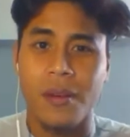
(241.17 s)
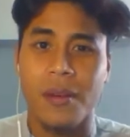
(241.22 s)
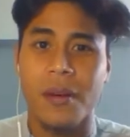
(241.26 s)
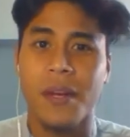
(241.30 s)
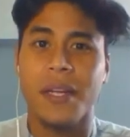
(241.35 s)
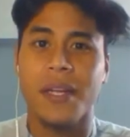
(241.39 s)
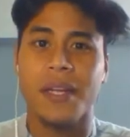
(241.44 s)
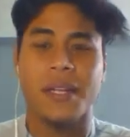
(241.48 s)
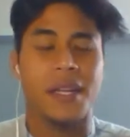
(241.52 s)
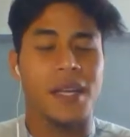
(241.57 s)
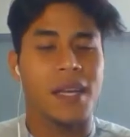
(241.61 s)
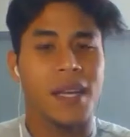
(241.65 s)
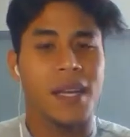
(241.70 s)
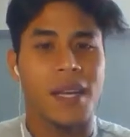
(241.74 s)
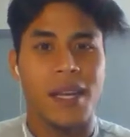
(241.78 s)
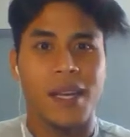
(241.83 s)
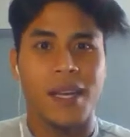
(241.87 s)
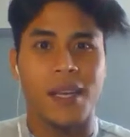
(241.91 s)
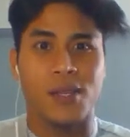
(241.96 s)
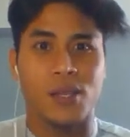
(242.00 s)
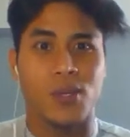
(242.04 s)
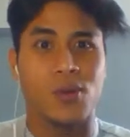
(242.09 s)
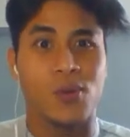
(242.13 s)
right?
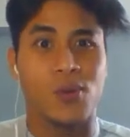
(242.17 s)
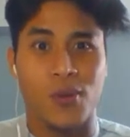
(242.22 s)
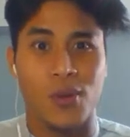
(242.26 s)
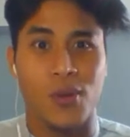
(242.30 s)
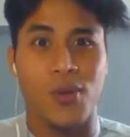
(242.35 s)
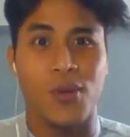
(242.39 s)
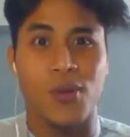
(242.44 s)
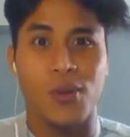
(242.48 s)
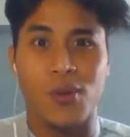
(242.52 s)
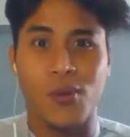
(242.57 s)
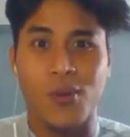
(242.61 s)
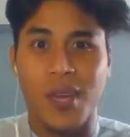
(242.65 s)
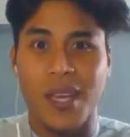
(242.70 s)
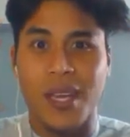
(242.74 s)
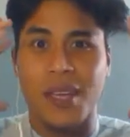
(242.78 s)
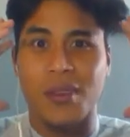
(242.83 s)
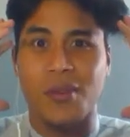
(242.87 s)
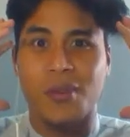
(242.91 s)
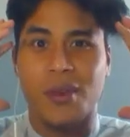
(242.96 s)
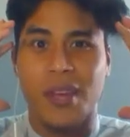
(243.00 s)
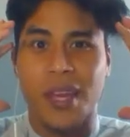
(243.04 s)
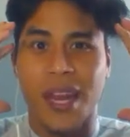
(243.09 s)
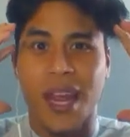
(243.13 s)
So you
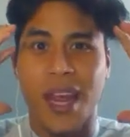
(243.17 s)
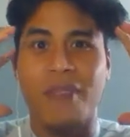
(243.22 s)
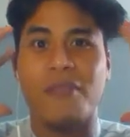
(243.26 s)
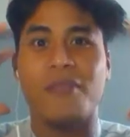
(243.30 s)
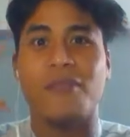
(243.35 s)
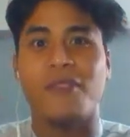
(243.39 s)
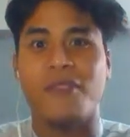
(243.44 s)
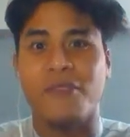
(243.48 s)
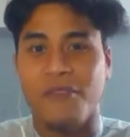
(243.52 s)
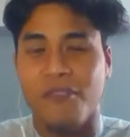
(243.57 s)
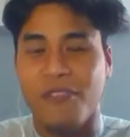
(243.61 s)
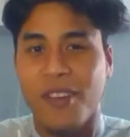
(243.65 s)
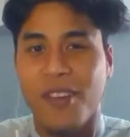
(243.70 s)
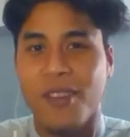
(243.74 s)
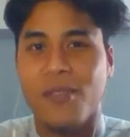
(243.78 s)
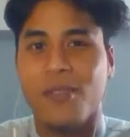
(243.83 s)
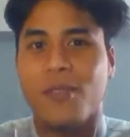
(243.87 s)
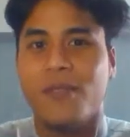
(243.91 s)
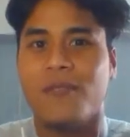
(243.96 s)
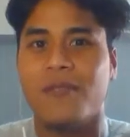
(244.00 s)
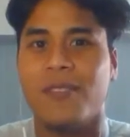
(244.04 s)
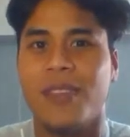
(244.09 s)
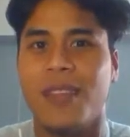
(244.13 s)
can have a
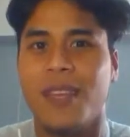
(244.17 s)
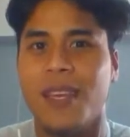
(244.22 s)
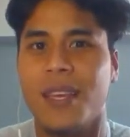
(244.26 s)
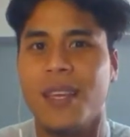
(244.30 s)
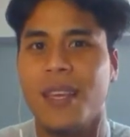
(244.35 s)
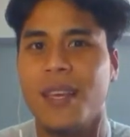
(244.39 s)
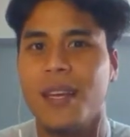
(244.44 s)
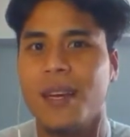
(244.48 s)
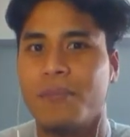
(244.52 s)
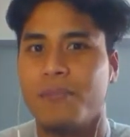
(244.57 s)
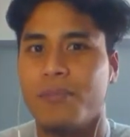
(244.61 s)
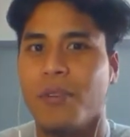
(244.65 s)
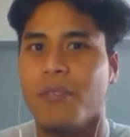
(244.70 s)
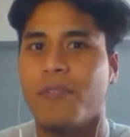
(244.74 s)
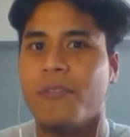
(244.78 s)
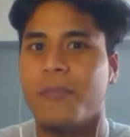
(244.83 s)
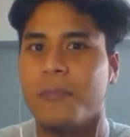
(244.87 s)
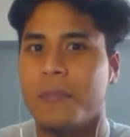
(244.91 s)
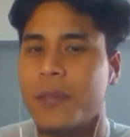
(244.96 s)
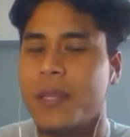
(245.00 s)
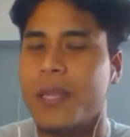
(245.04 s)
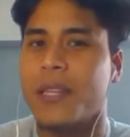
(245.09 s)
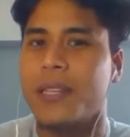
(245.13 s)
feel of the
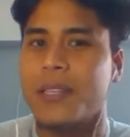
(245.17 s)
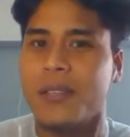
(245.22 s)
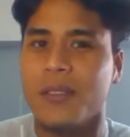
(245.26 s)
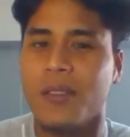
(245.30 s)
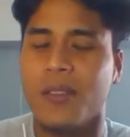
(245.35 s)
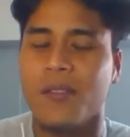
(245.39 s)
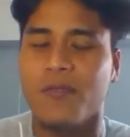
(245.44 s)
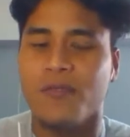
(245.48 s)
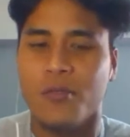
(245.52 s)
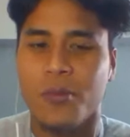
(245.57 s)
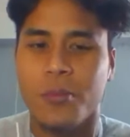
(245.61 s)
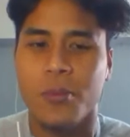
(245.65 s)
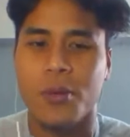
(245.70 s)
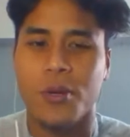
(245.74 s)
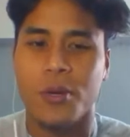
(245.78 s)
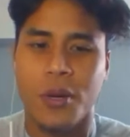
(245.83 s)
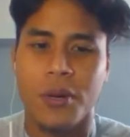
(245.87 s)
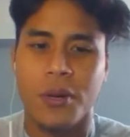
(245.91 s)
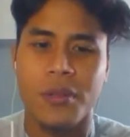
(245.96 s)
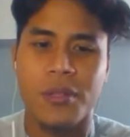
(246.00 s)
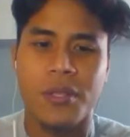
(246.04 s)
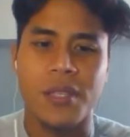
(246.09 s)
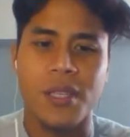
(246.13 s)
profit potential of
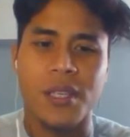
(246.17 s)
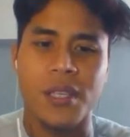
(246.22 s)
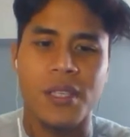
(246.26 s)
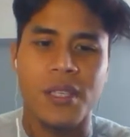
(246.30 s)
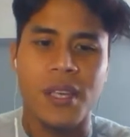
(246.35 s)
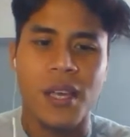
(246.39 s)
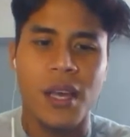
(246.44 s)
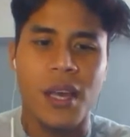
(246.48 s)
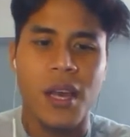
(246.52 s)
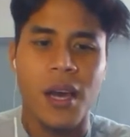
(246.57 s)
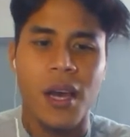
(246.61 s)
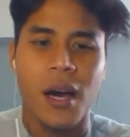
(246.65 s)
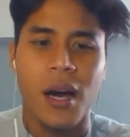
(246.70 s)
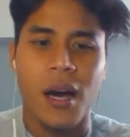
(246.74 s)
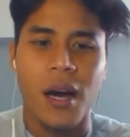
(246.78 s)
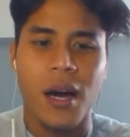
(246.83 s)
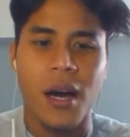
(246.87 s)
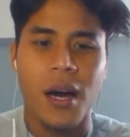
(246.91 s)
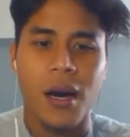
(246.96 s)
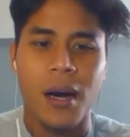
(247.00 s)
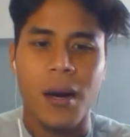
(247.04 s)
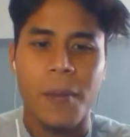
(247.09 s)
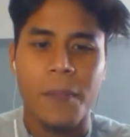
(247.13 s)
cryptocurrencies.
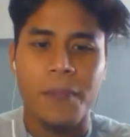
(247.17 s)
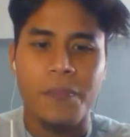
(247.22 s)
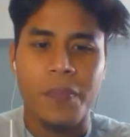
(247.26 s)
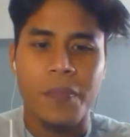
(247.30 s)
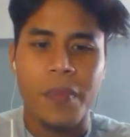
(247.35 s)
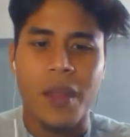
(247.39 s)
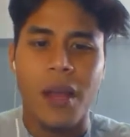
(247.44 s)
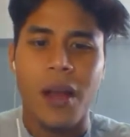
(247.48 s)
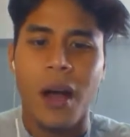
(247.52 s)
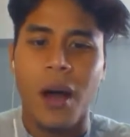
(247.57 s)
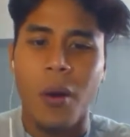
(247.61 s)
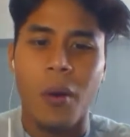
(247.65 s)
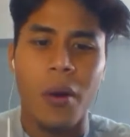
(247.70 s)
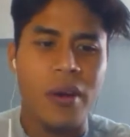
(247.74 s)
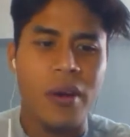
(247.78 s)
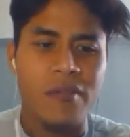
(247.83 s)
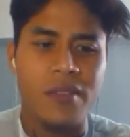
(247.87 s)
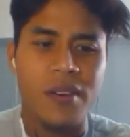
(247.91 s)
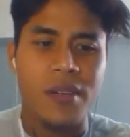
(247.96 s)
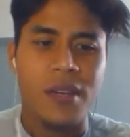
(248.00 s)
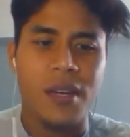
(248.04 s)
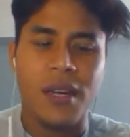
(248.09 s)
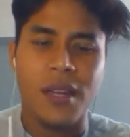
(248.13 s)

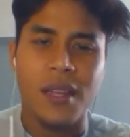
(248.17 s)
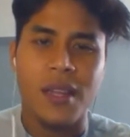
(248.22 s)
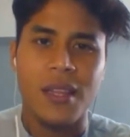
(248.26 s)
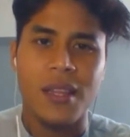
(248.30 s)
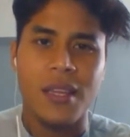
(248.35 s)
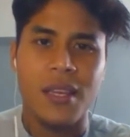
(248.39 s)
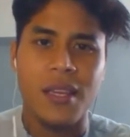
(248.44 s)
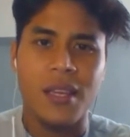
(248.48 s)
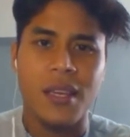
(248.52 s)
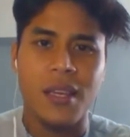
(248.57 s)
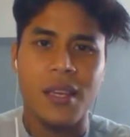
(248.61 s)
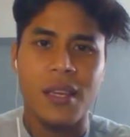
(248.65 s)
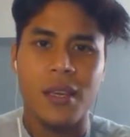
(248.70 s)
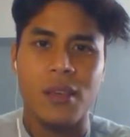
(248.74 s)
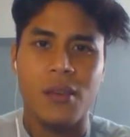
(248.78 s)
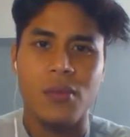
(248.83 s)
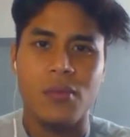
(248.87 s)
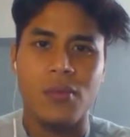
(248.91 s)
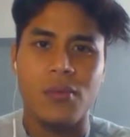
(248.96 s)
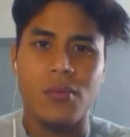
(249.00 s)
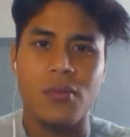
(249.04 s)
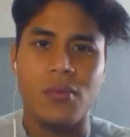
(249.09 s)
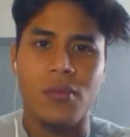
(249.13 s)
However,
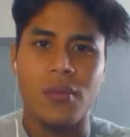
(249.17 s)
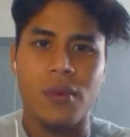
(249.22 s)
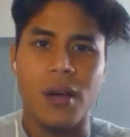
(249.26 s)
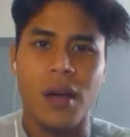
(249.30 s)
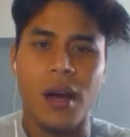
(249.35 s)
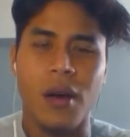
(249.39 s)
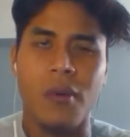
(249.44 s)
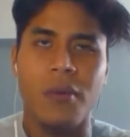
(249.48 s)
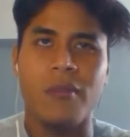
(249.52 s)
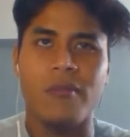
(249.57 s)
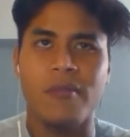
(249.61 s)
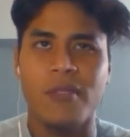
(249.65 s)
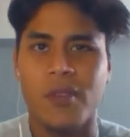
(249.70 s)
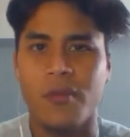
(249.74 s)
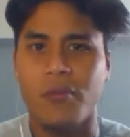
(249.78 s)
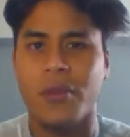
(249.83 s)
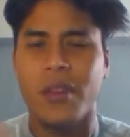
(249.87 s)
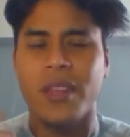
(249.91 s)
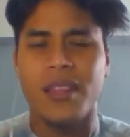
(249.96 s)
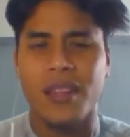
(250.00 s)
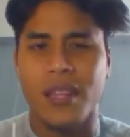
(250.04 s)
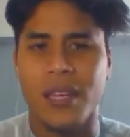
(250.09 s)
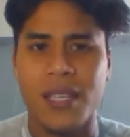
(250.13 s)
the
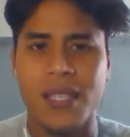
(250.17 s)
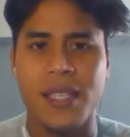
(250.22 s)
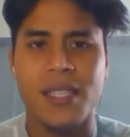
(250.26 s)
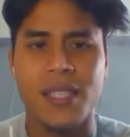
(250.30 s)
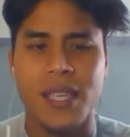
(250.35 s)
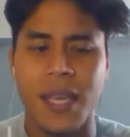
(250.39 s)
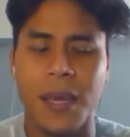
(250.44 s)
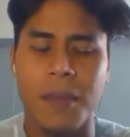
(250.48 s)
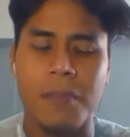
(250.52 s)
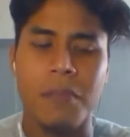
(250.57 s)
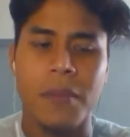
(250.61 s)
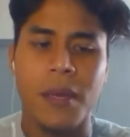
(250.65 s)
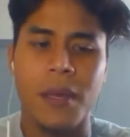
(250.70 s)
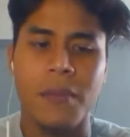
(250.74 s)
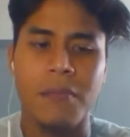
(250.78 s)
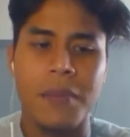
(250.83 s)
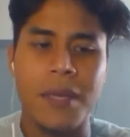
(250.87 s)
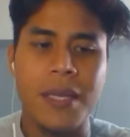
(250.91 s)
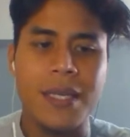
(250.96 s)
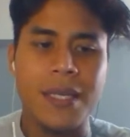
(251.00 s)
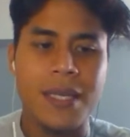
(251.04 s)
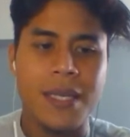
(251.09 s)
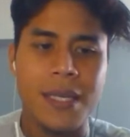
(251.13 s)
returns can be
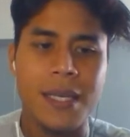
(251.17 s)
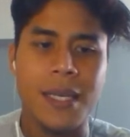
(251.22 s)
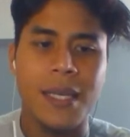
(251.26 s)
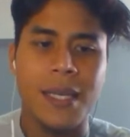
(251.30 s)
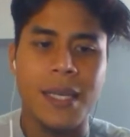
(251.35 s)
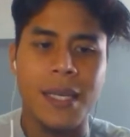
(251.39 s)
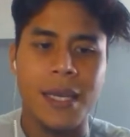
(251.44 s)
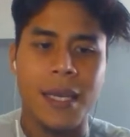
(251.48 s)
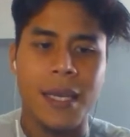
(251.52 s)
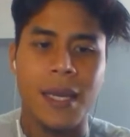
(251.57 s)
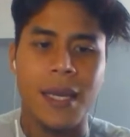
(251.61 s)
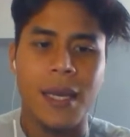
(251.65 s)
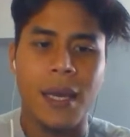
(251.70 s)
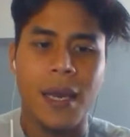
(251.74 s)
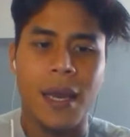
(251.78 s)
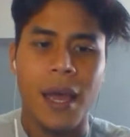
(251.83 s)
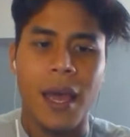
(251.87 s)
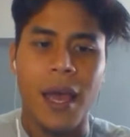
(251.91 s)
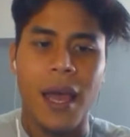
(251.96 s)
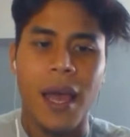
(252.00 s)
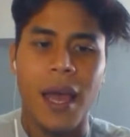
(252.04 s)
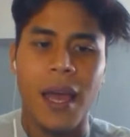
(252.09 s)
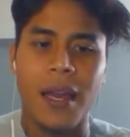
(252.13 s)
misleading,
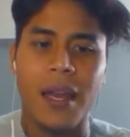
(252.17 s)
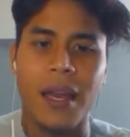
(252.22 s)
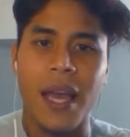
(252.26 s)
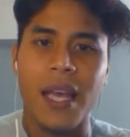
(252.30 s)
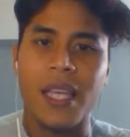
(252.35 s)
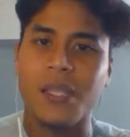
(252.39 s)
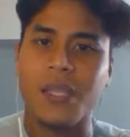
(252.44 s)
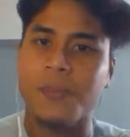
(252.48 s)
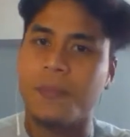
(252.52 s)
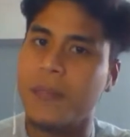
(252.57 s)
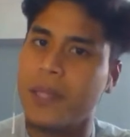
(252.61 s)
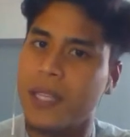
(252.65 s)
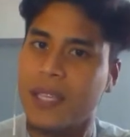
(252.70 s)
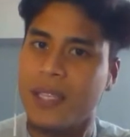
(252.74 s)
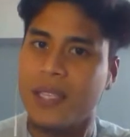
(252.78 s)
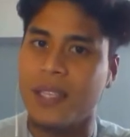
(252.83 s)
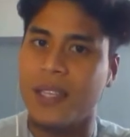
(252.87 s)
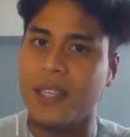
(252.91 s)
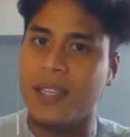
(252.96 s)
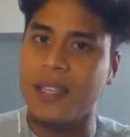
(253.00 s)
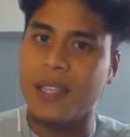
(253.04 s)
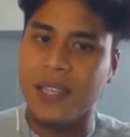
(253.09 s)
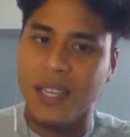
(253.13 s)
and
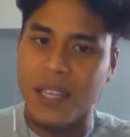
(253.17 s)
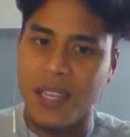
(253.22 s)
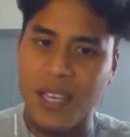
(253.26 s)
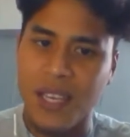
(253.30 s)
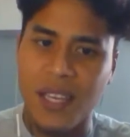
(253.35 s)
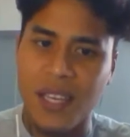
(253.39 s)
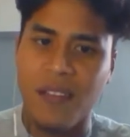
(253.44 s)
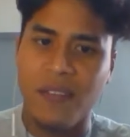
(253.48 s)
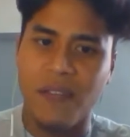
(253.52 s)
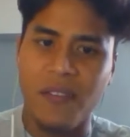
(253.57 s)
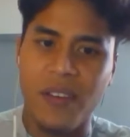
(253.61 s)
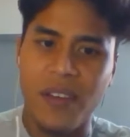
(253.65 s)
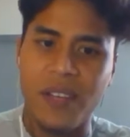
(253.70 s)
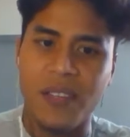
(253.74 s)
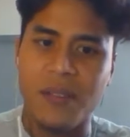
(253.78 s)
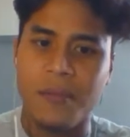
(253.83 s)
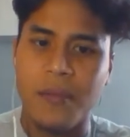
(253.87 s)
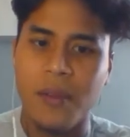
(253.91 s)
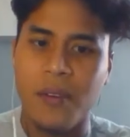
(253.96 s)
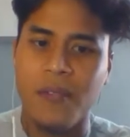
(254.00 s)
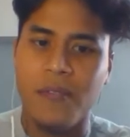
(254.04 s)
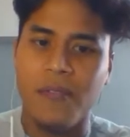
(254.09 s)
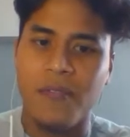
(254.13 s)
expertise in the
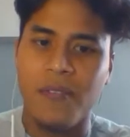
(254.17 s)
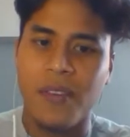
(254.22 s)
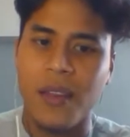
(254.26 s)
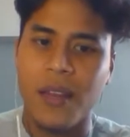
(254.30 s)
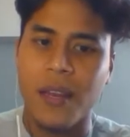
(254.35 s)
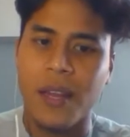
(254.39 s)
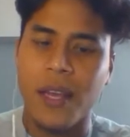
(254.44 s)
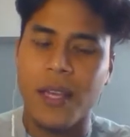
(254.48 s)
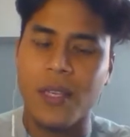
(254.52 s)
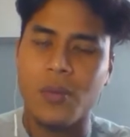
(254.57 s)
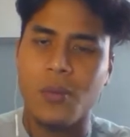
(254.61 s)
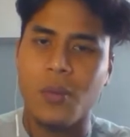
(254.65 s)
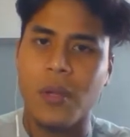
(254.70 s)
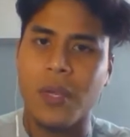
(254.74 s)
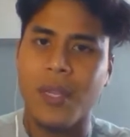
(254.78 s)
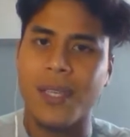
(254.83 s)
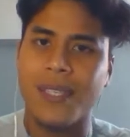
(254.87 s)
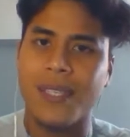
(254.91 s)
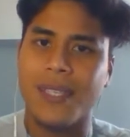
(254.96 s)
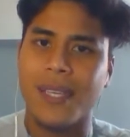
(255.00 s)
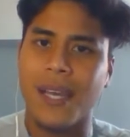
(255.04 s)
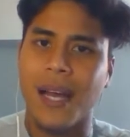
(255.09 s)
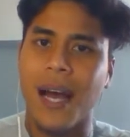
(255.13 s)
investment field, as
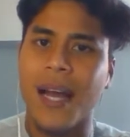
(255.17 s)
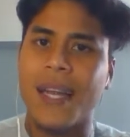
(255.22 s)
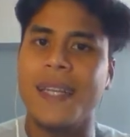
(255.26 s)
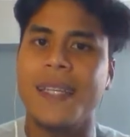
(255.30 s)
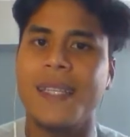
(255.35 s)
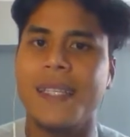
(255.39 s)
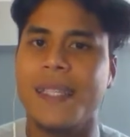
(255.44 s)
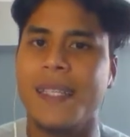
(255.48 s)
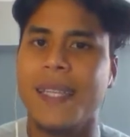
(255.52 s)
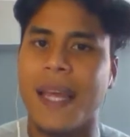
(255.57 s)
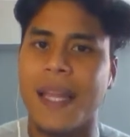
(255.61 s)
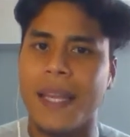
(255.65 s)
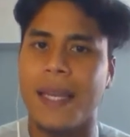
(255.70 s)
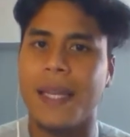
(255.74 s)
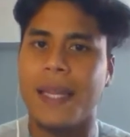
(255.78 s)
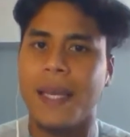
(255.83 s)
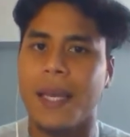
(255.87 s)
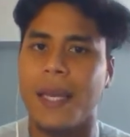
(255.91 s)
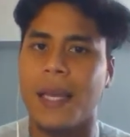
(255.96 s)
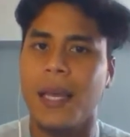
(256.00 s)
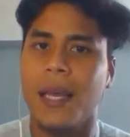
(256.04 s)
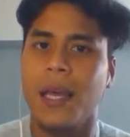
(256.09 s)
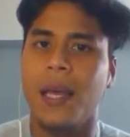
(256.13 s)
well as
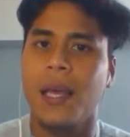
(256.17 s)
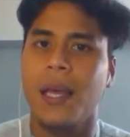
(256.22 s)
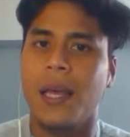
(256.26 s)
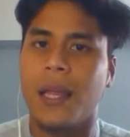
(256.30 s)
understanding